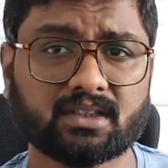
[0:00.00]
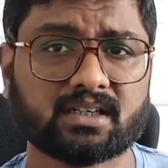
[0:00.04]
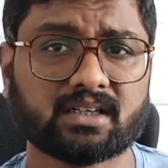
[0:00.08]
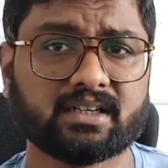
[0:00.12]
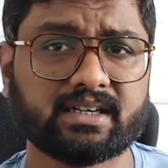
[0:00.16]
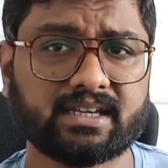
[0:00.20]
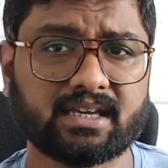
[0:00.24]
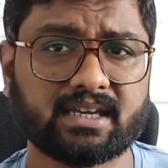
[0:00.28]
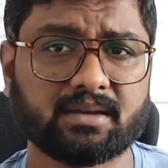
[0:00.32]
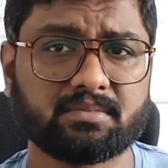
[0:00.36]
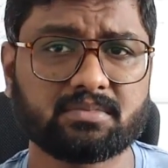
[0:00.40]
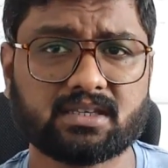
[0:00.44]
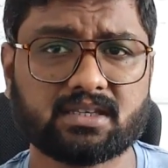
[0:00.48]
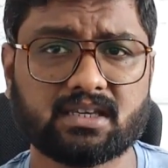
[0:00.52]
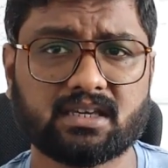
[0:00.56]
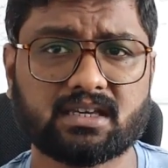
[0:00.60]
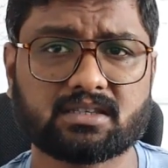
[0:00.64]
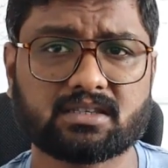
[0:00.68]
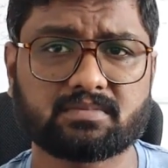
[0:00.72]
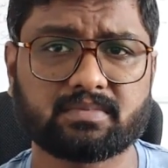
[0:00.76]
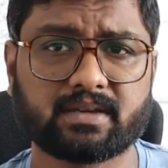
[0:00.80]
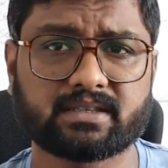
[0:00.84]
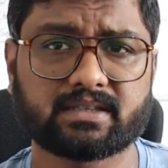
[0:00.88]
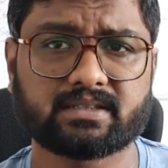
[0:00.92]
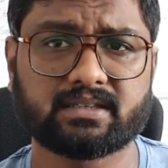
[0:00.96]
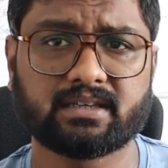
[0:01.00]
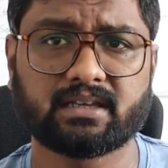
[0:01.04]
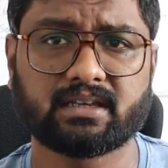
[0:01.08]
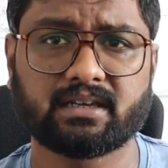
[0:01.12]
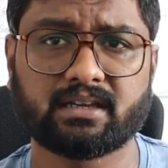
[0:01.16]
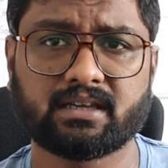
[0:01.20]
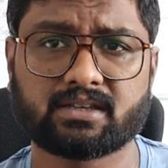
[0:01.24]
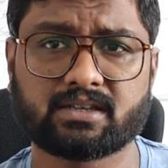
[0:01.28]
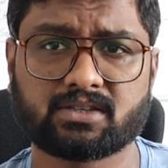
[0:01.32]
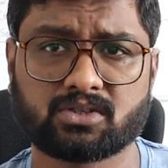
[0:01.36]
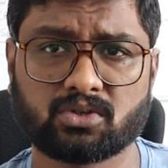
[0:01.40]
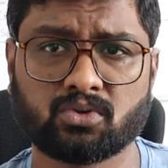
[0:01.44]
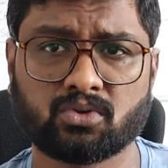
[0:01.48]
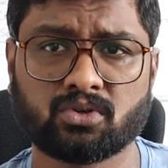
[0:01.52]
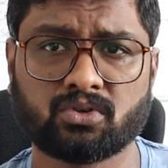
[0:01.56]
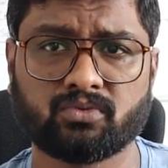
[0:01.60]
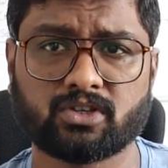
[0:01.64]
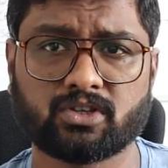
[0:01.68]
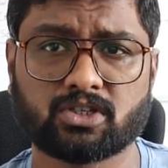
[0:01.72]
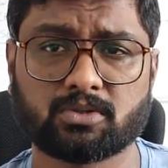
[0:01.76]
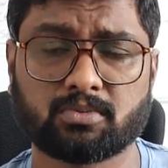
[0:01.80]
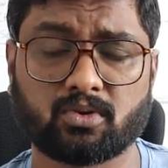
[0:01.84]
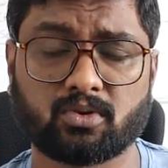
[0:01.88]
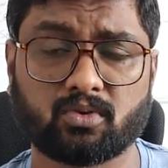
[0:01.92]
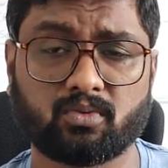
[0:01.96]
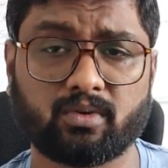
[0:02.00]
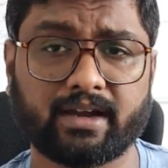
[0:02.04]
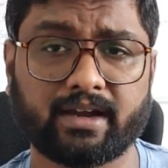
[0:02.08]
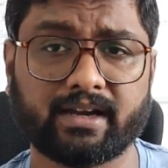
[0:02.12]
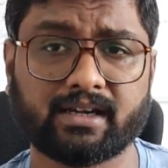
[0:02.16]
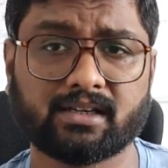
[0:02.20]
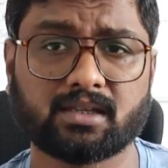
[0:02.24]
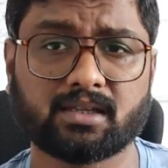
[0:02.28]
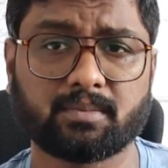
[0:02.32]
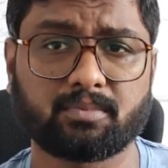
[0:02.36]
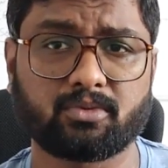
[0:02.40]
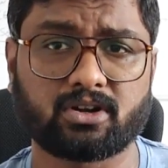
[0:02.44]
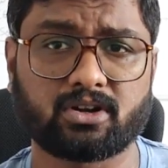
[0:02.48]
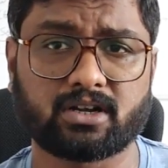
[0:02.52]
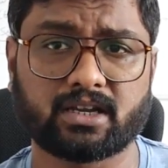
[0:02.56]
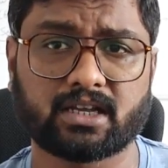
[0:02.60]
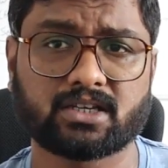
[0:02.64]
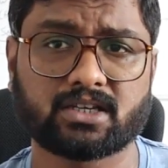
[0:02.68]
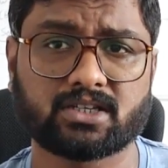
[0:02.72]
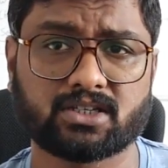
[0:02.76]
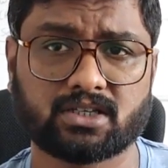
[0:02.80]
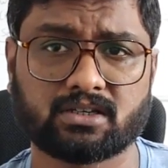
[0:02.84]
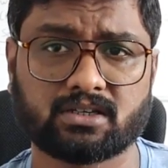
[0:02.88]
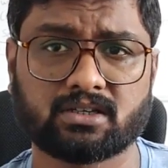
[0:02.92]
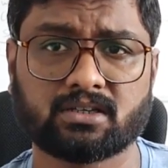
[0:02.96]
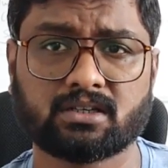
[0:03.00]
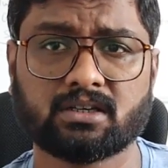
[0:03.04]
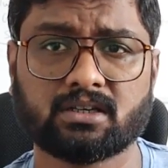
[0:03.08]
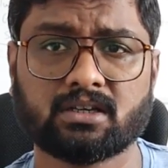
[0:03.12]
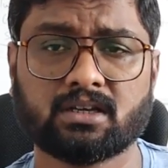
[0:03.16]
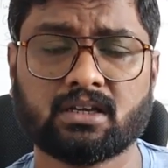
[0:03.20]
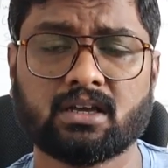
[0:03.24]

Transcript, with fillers: D M Z is basically a zone which provides the protection